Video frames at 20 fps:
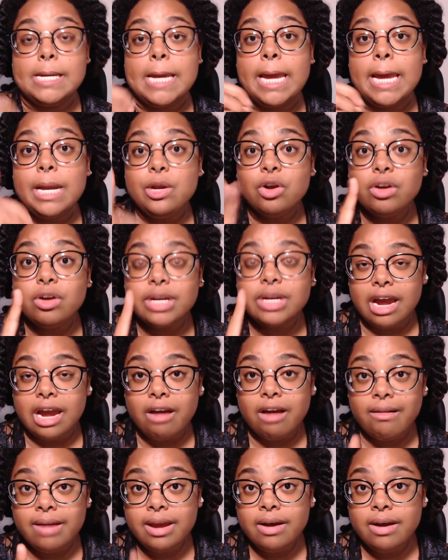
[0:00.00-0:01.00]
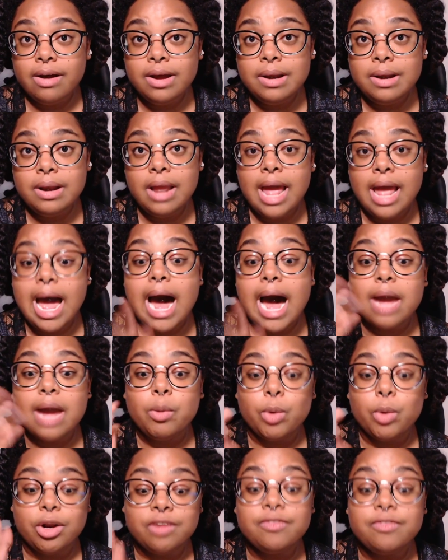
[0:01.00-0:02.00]
In your carry on, I
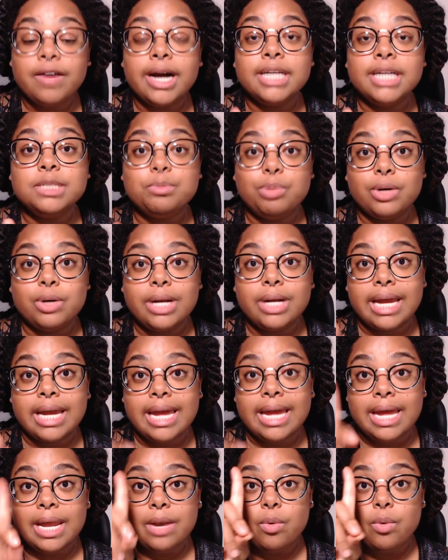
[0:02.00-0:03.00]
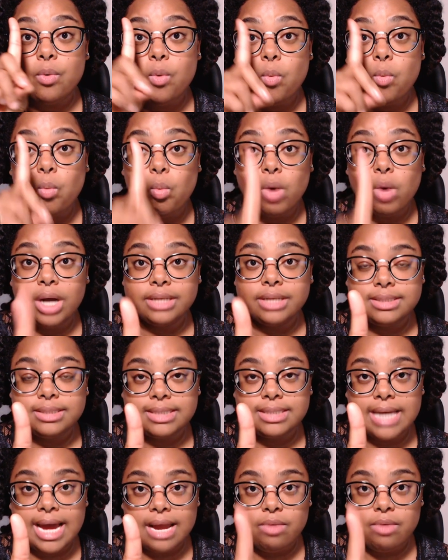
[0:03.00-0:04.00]
would advise putting in one
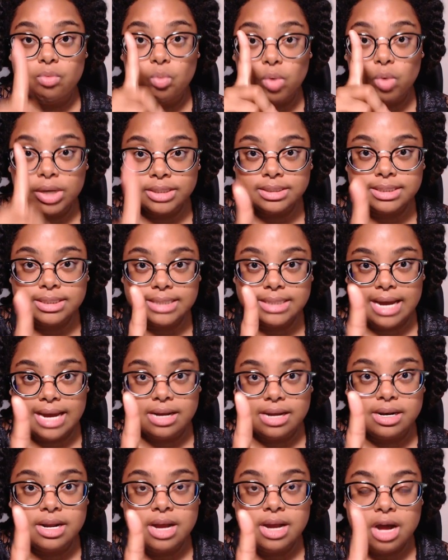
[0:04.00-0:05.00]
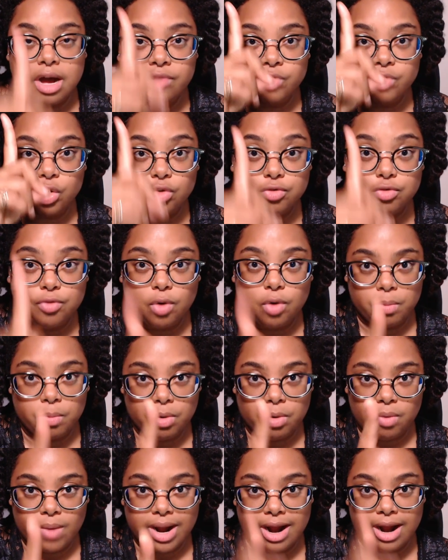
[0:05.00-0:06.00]
set, one set of your
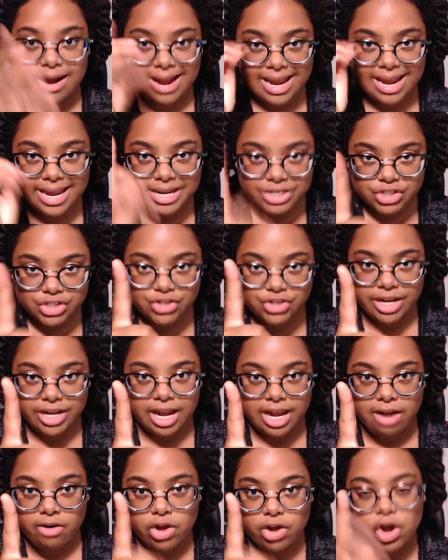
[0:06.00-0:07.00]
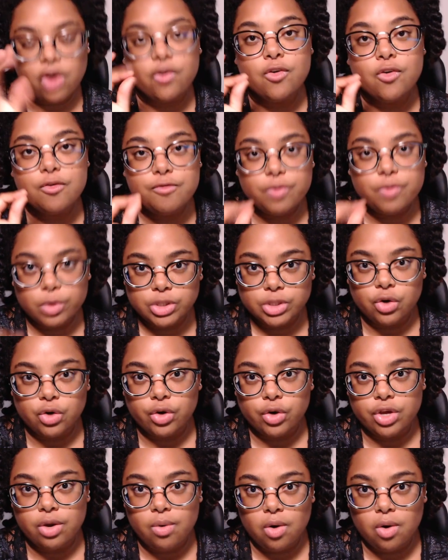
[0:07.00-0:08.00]
formal wear into the carry on for
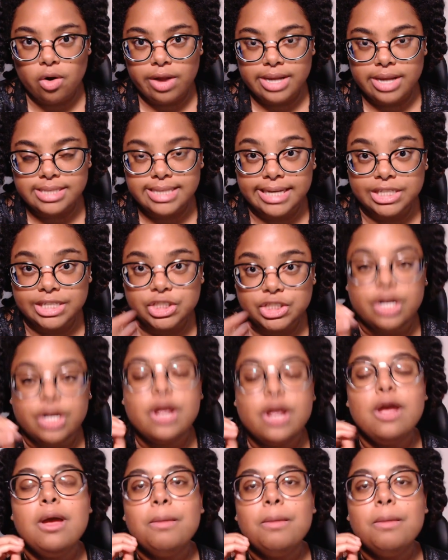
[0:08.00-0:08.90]
Tokyo orientation.